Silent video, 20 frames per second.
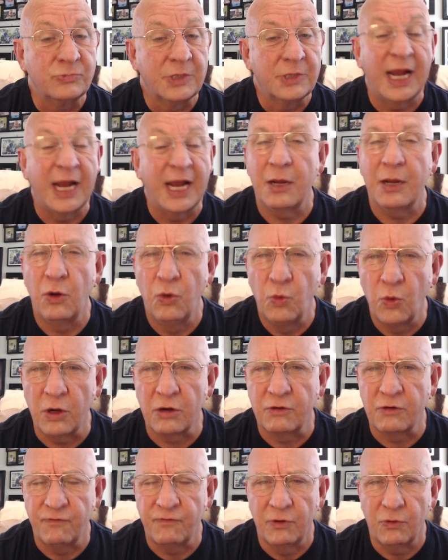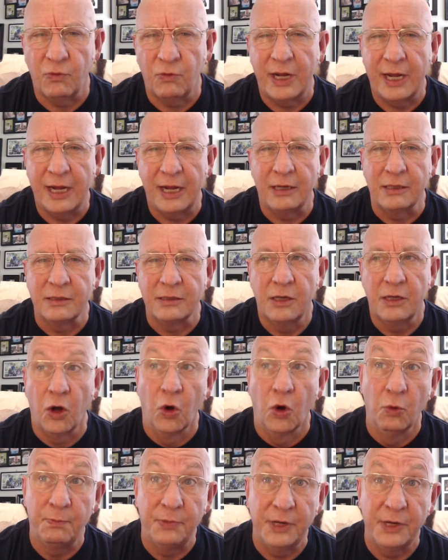And it worked for a while.
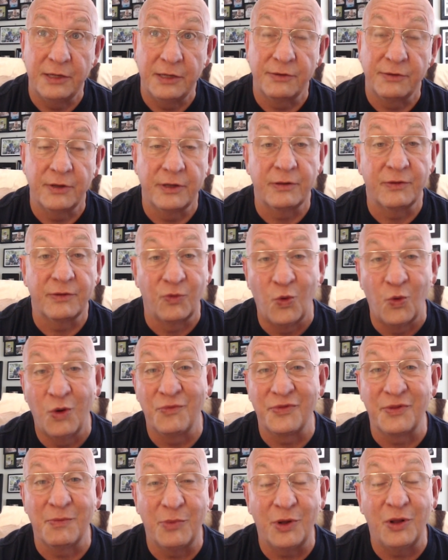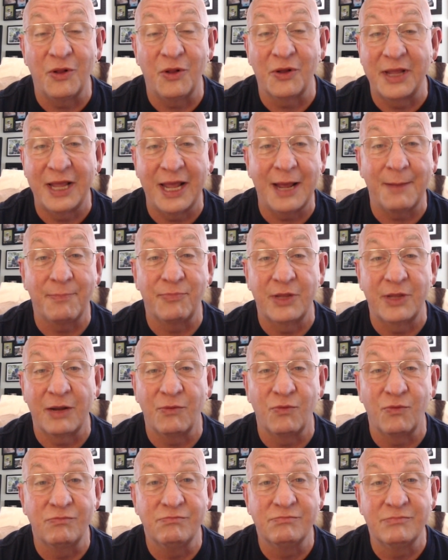Opie, the one with the ball cap that
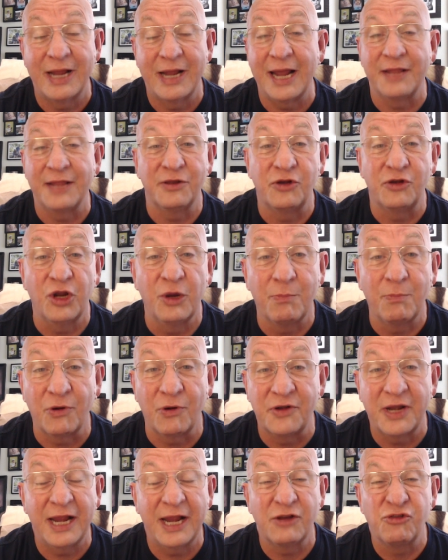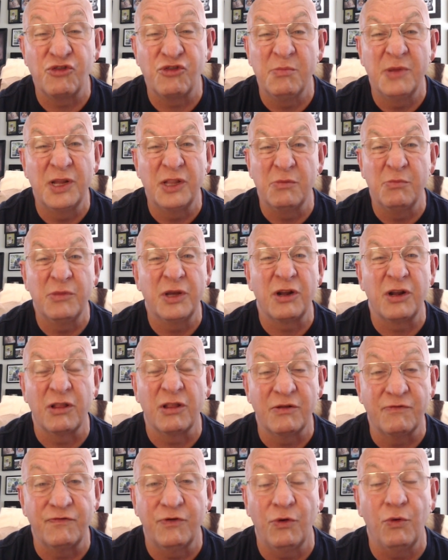had the temper tantrum in the middle of
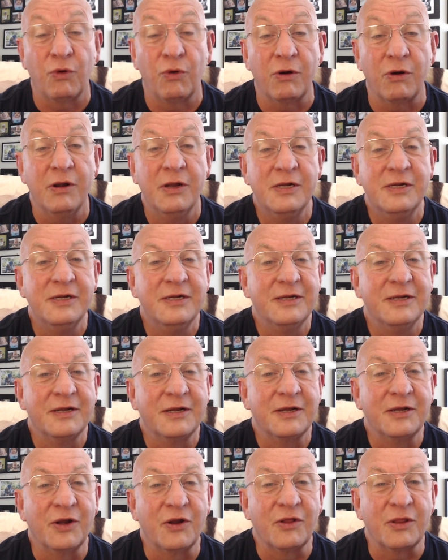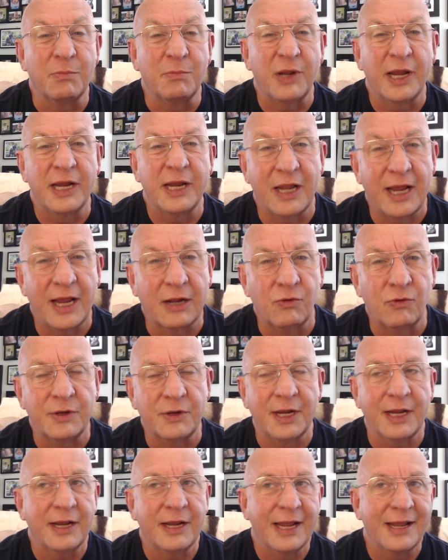the floor, you know, the play-like
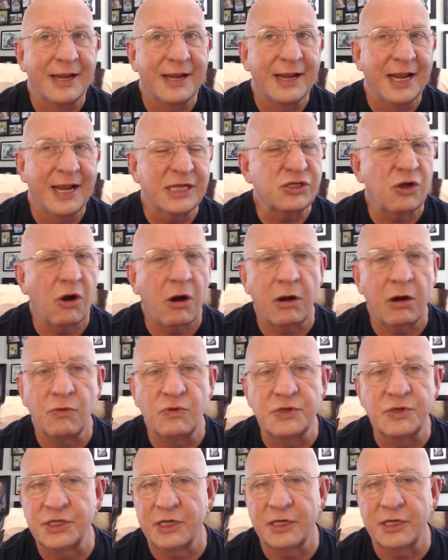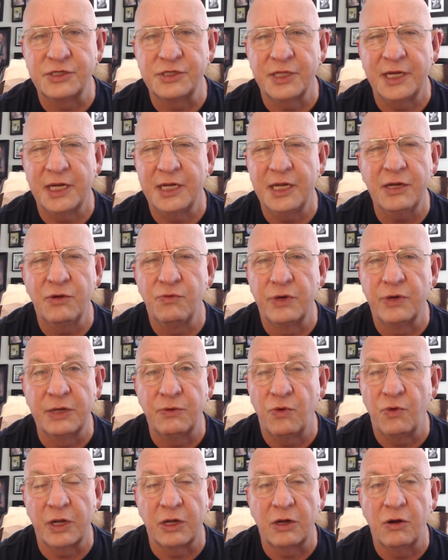one, his heart was such that he didn't really
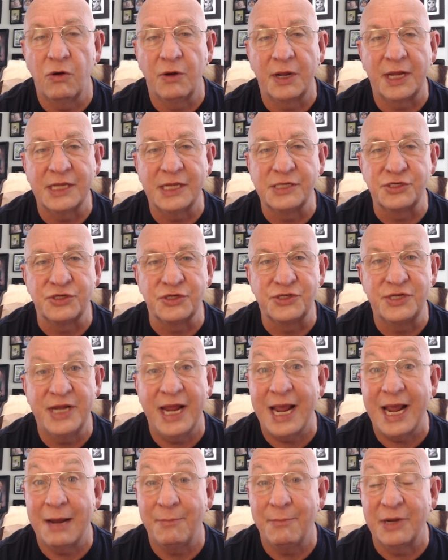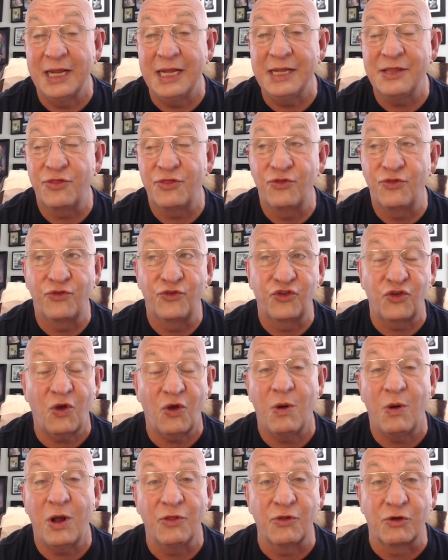want to go against his dad, but he saw
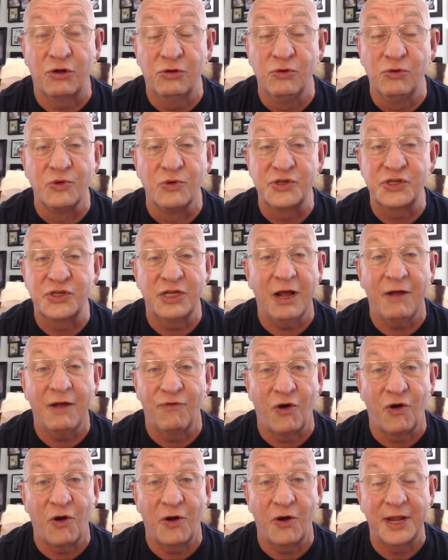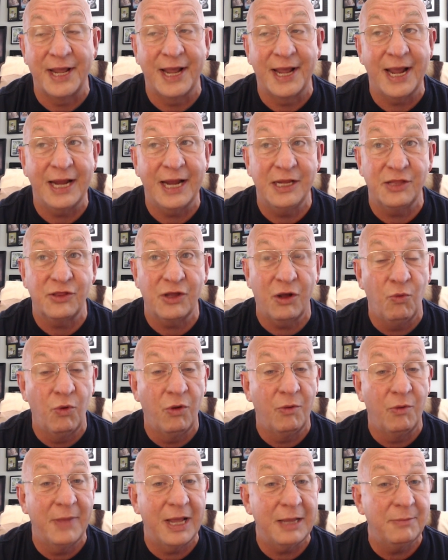all the cool stuff Arnie had, and he thought,
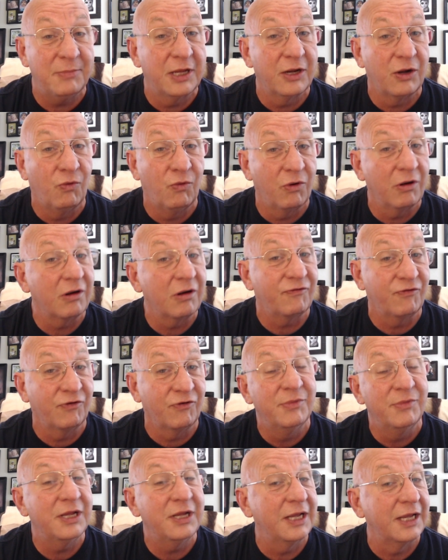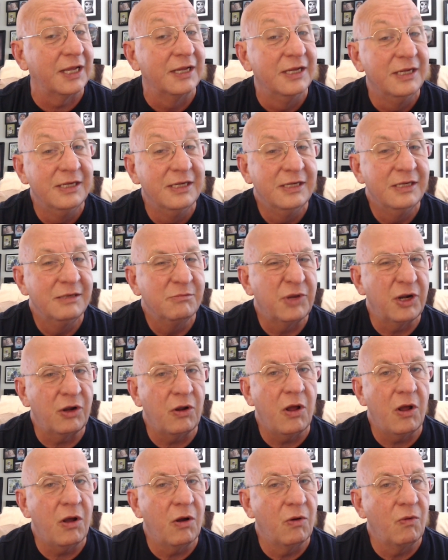well, maybe it'll work for me. But
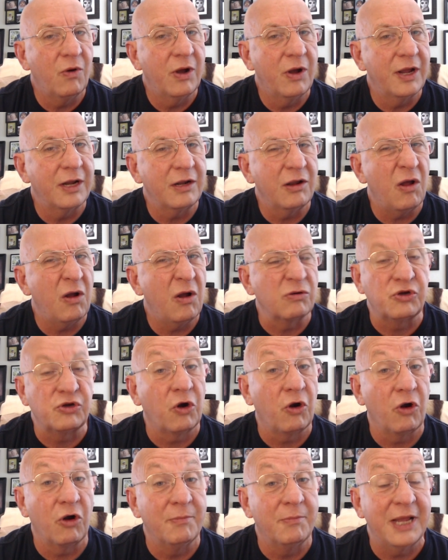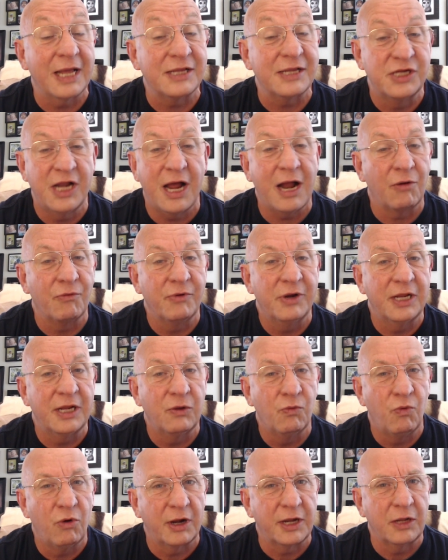long term, that's not really
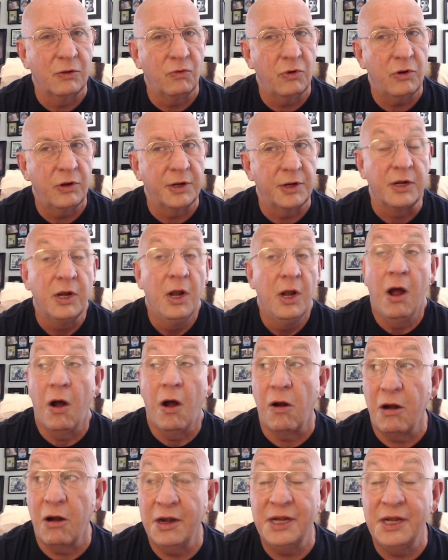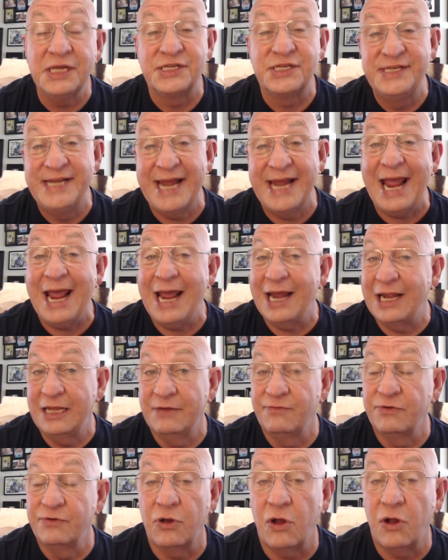what he wanted. Arnie's dad
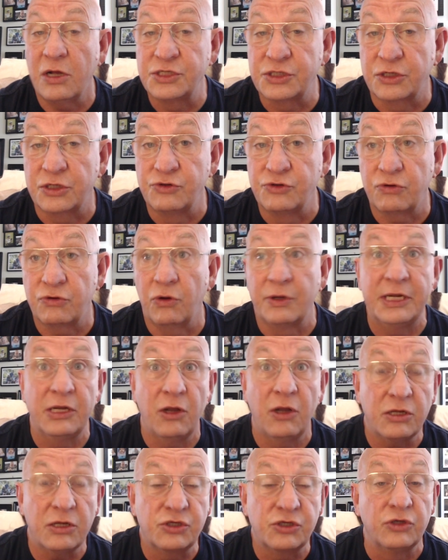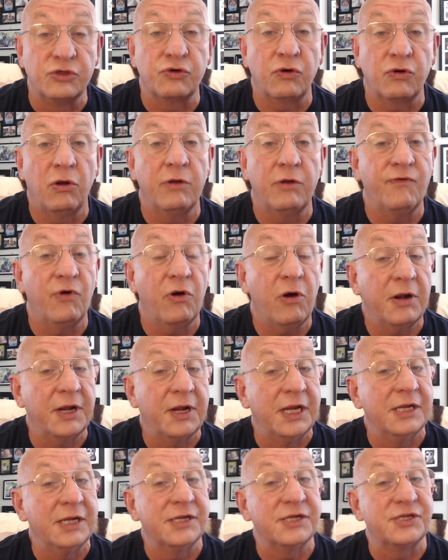even lost control. He lost control of Arnie.
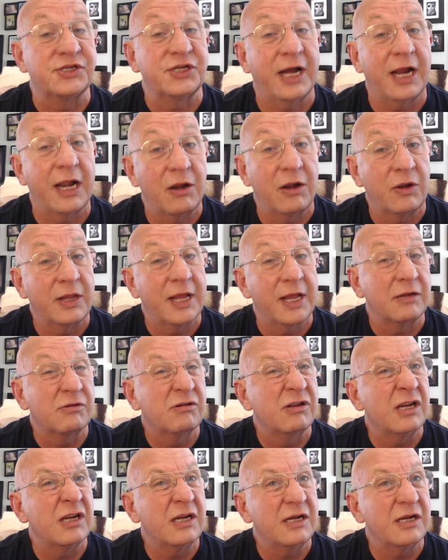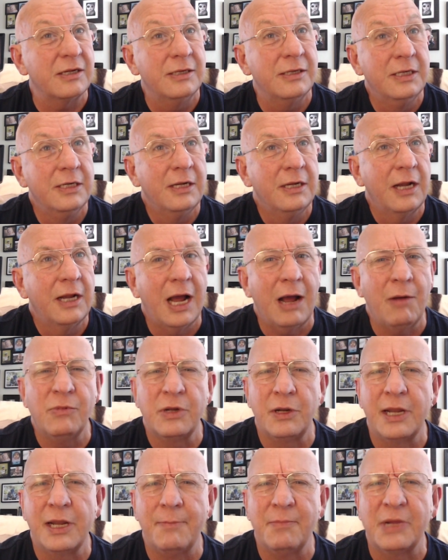He decided that I'm going
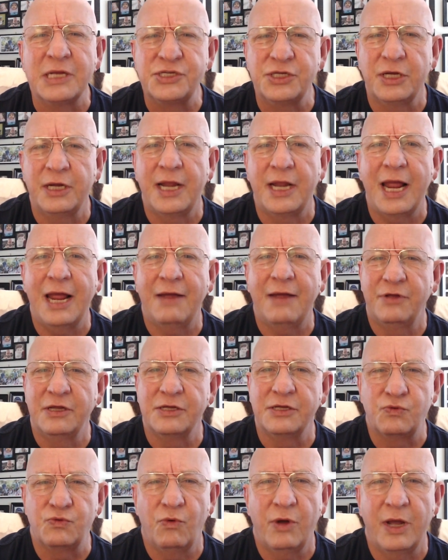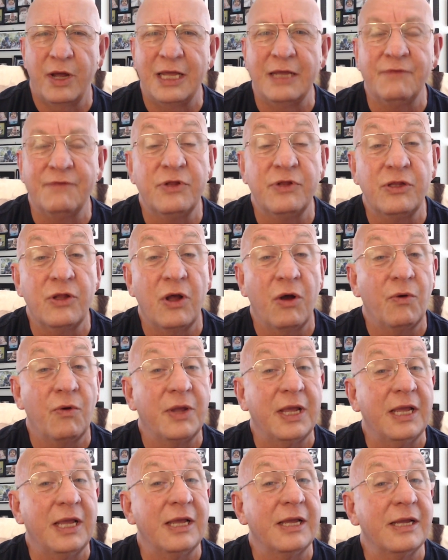to let my son have his way, even though
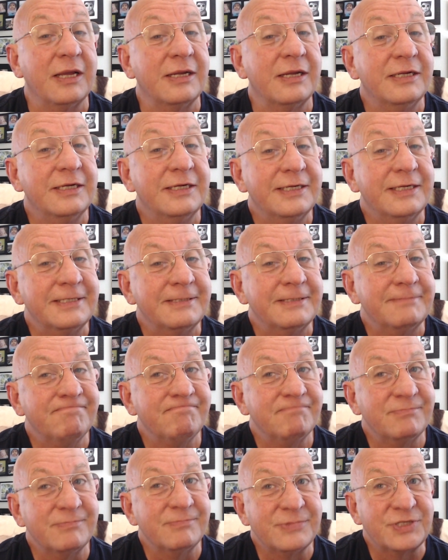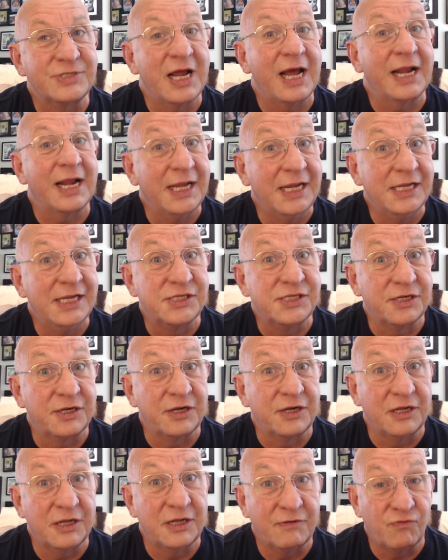he's not easy to
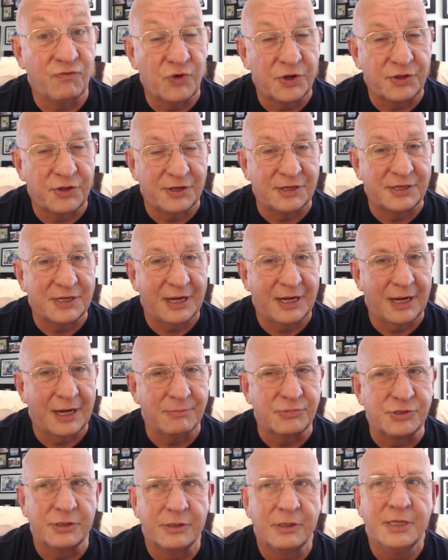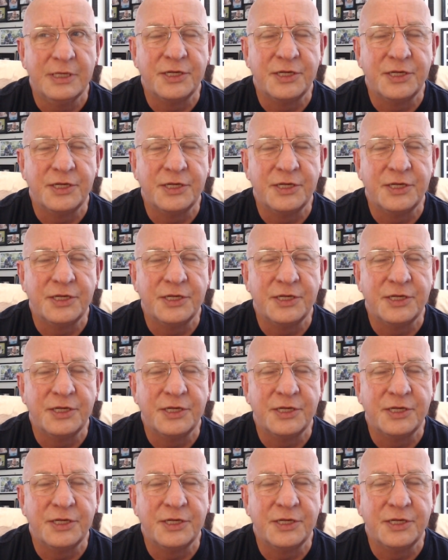live with at times.